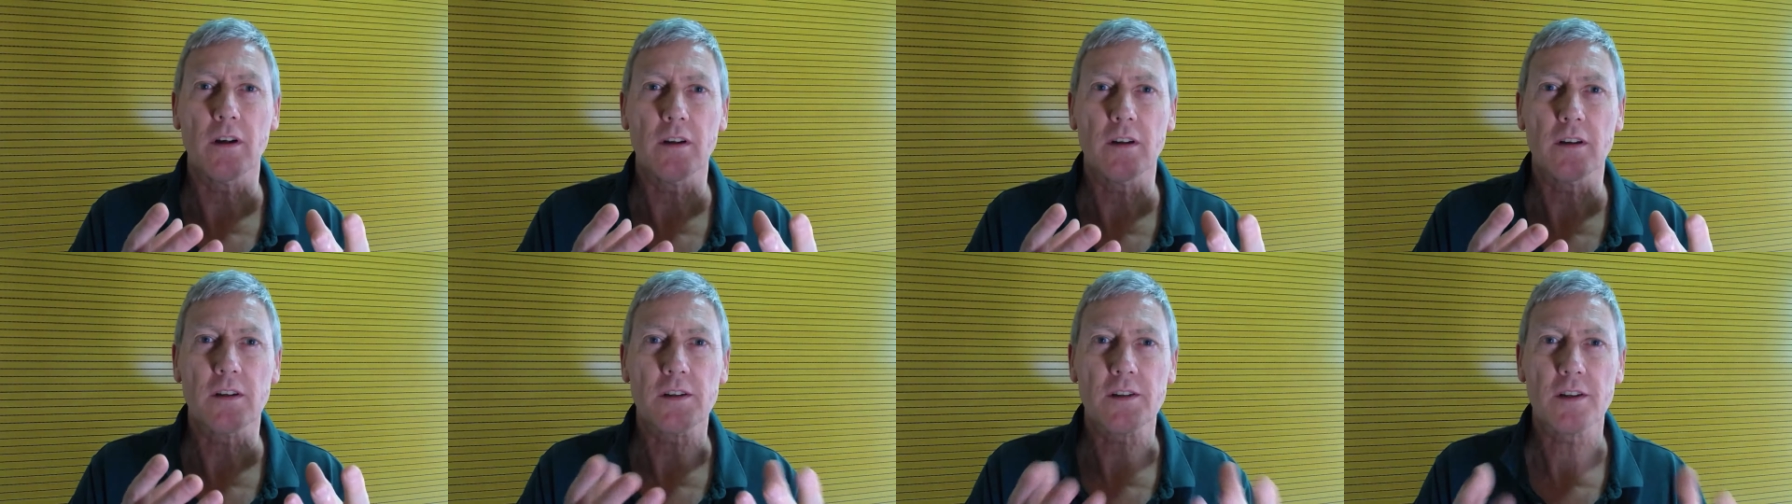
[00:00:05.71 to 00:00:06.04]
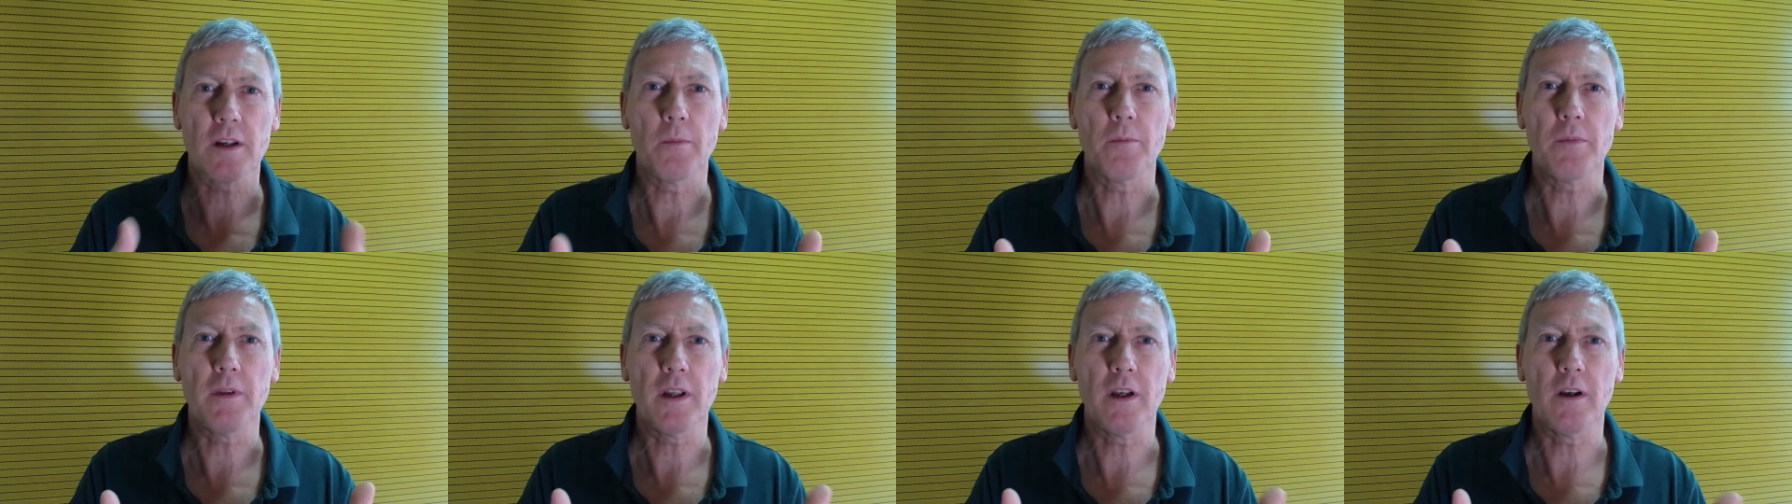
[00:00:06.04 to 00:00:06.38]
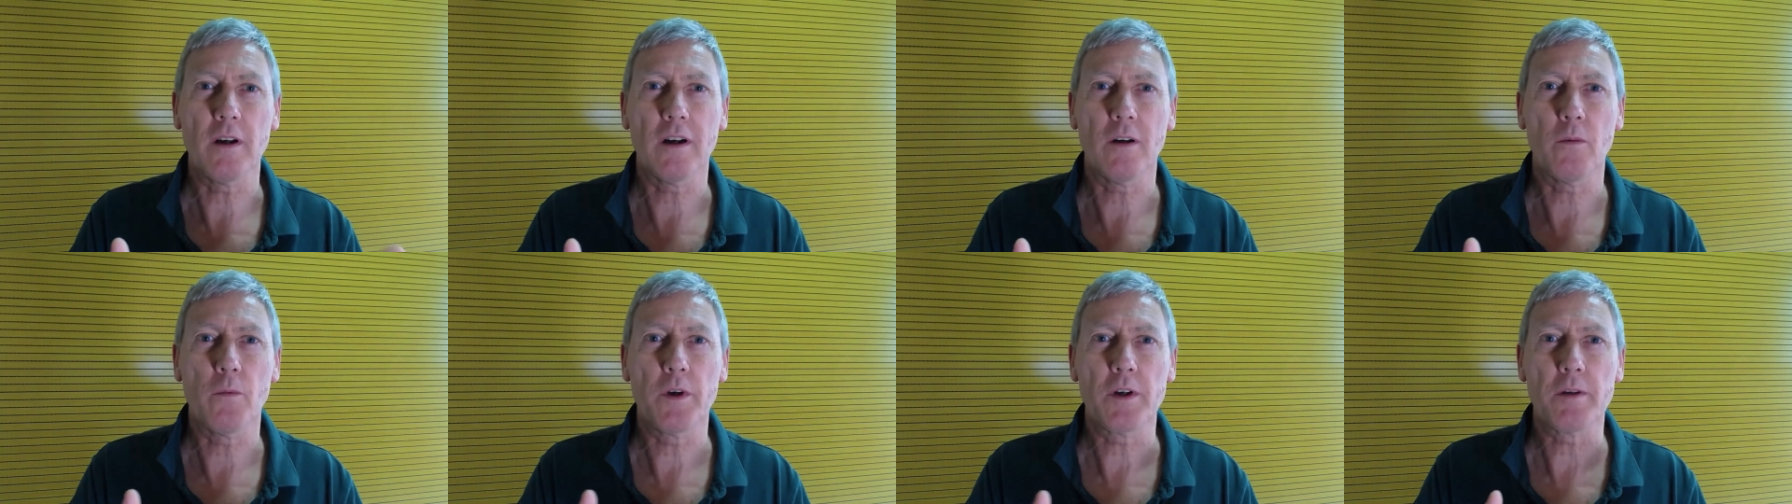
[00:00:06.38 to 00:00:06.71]

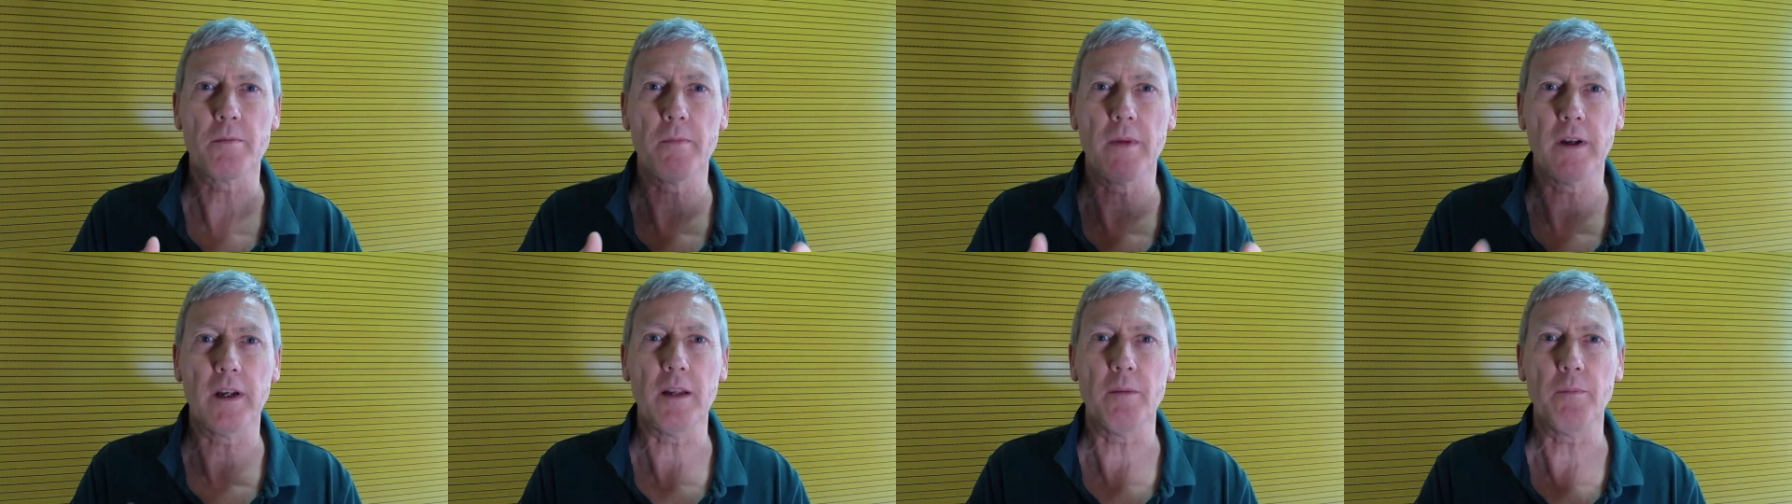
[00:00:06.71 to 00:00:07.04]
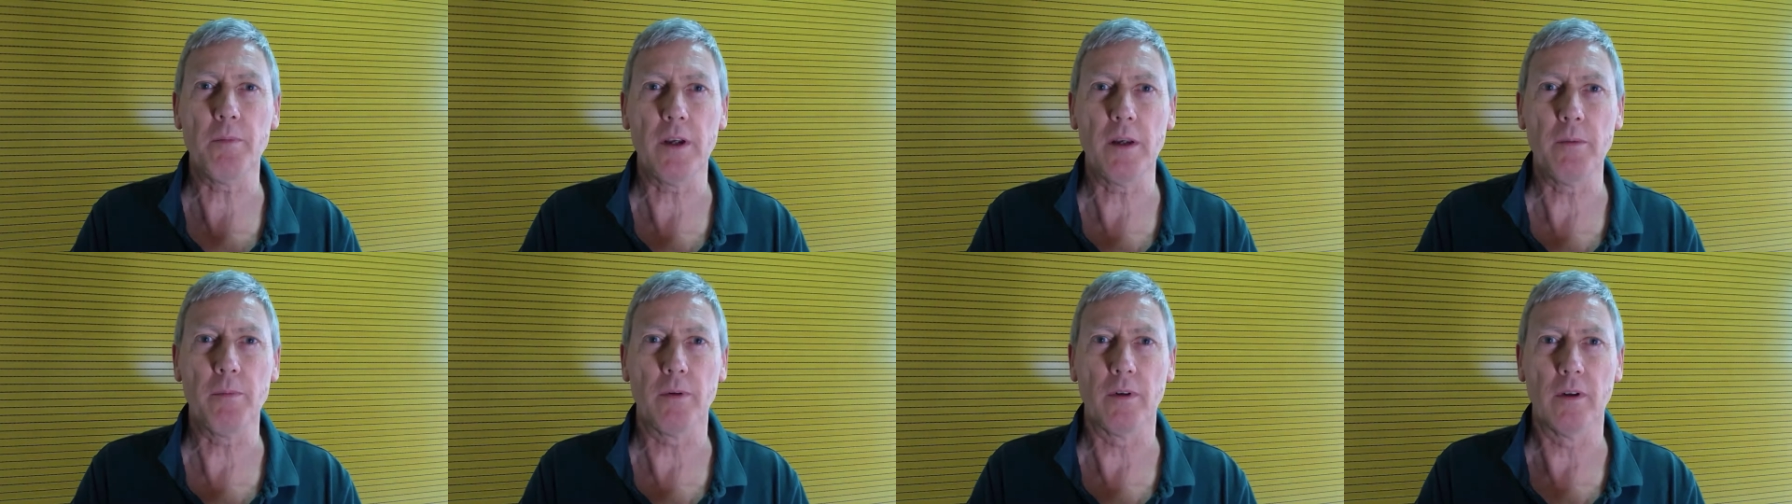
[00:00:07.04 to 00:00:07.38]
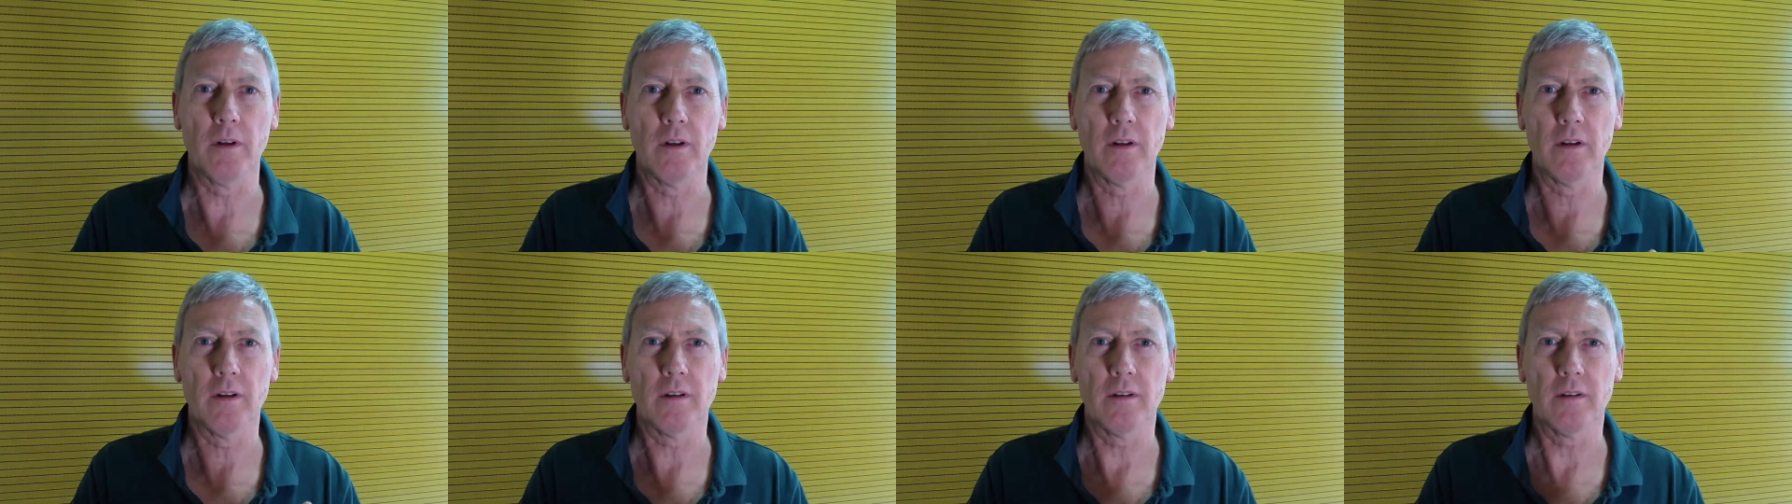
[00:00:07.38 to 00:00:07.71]
something which many people